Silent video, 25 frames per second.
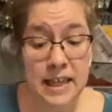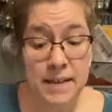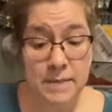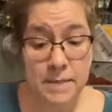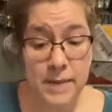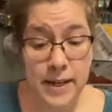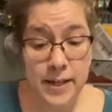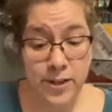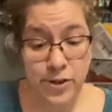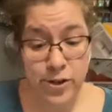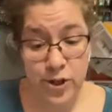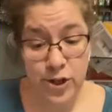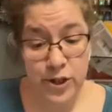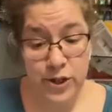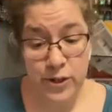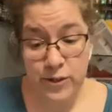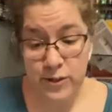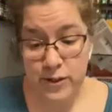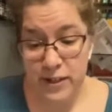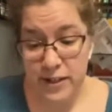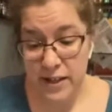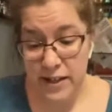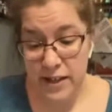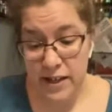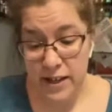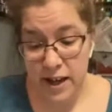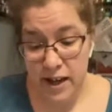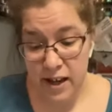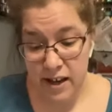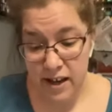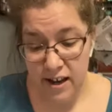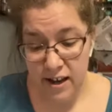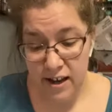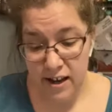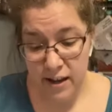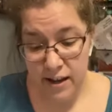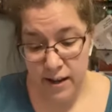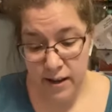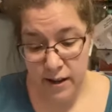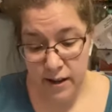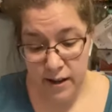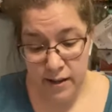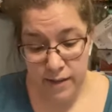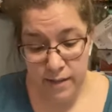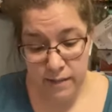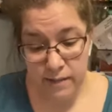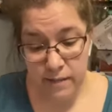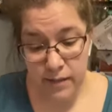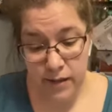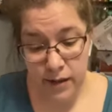Make sure you're using a,
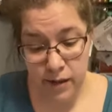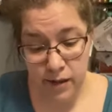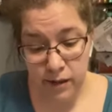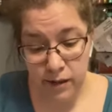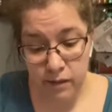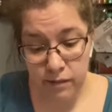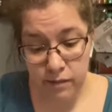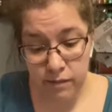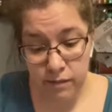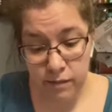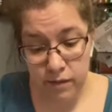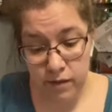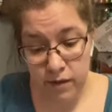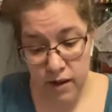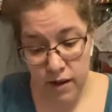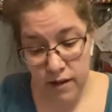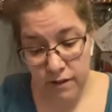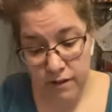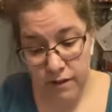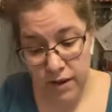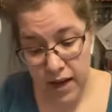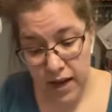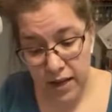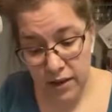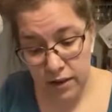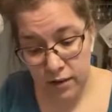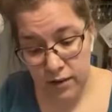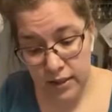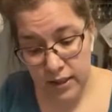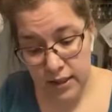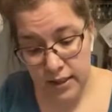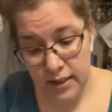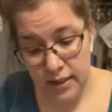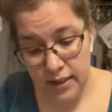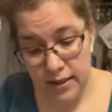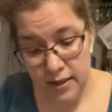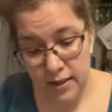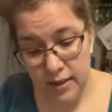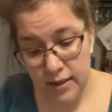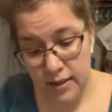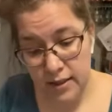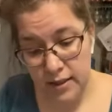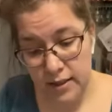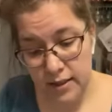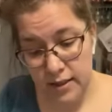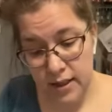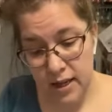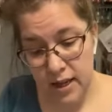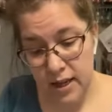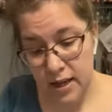um, a, a vinyl that's the
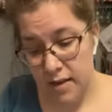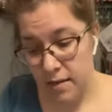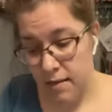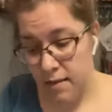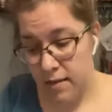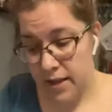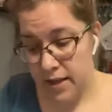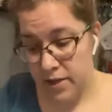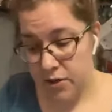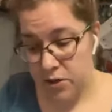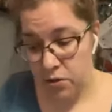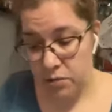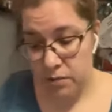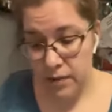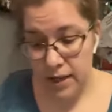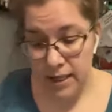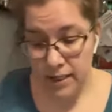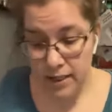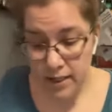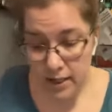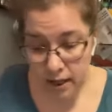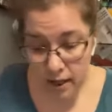same as your base